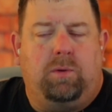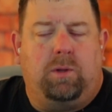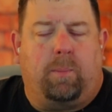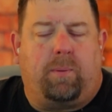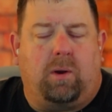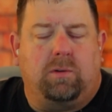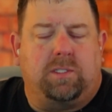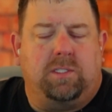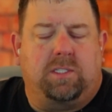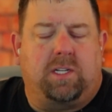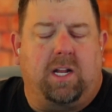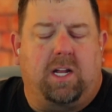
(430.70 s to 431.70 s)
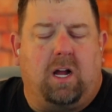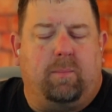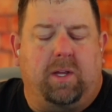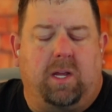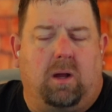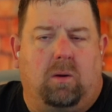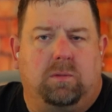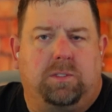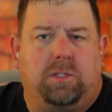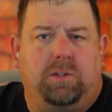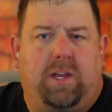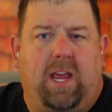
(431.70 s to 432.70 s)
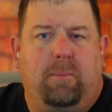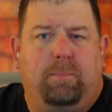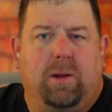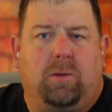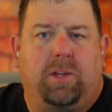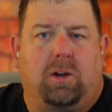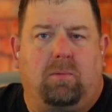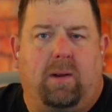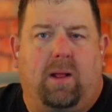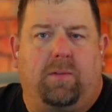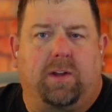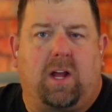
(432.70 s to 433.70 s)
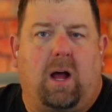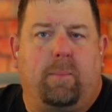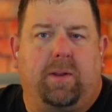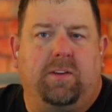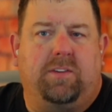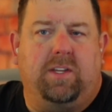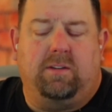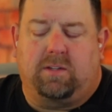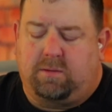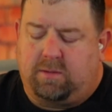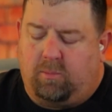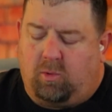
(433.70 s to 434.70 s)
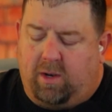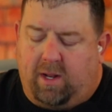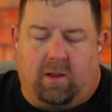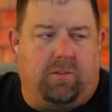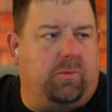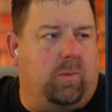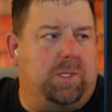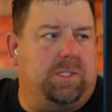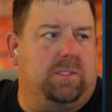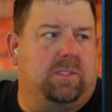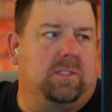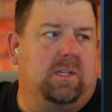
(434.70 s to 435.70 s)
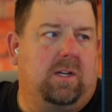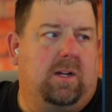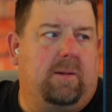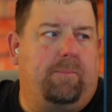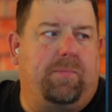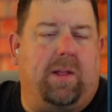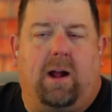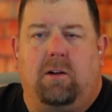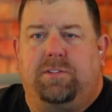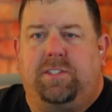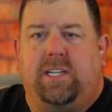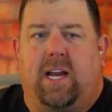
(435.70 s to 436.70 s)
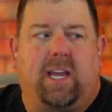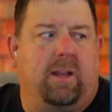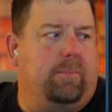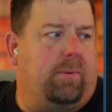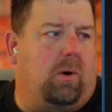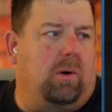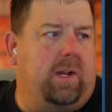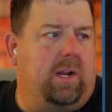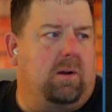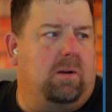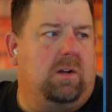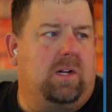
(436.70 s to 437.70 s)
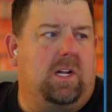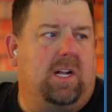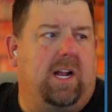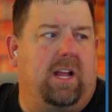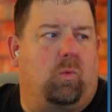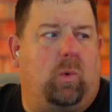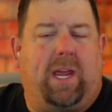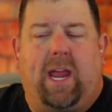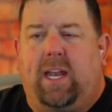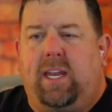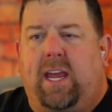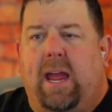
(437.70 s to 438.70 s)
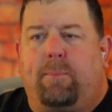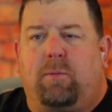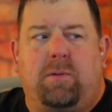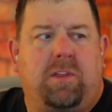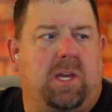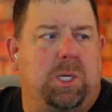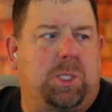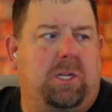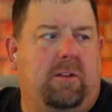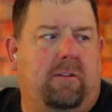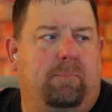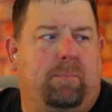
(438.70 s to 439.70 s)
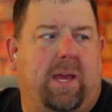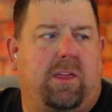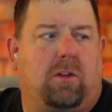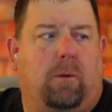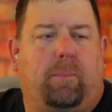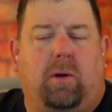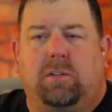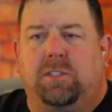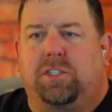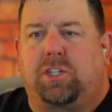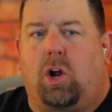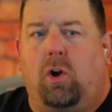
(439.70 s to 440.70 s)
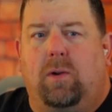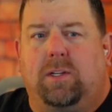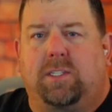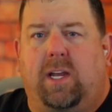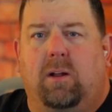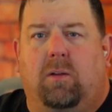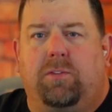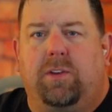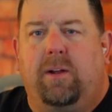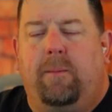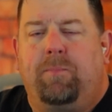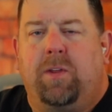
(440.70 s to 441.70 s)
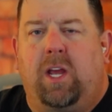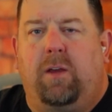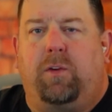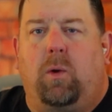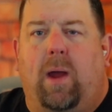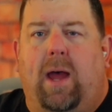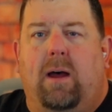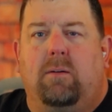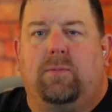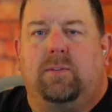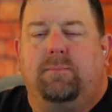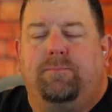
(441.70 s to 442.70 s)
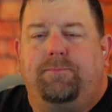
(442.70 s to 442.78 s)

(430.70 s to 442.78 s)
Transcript: a person's going to come and go. So you can't build it around the competencies of someone else, which is our second part here, is we handicap the position based on person's current skills. If you have